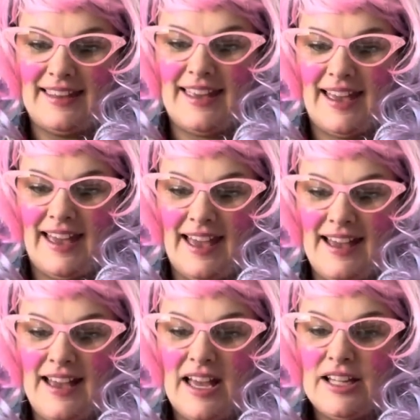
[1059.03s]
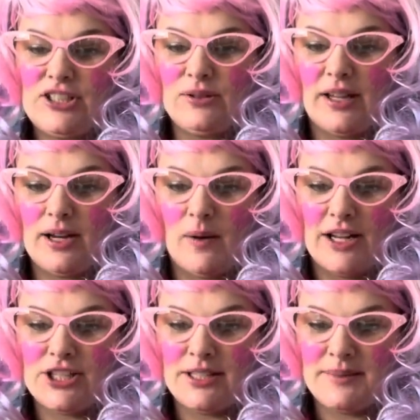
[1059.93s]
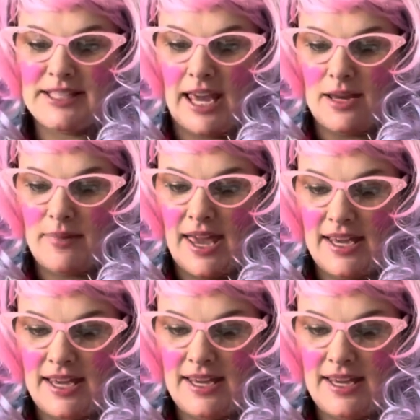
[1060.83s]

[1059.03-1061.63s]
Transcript: Yeah? Do you like watching them skate, Maggie?